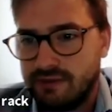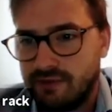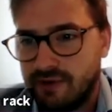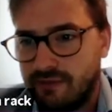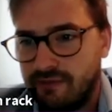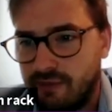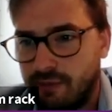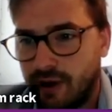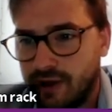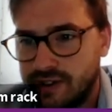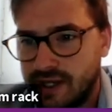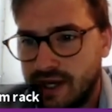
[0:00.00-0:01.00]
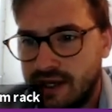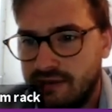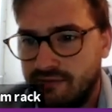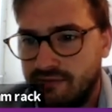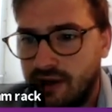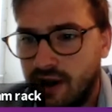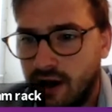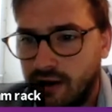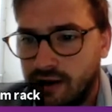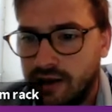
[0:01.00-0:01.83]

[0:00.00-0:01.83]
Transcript: the prostate, the lung,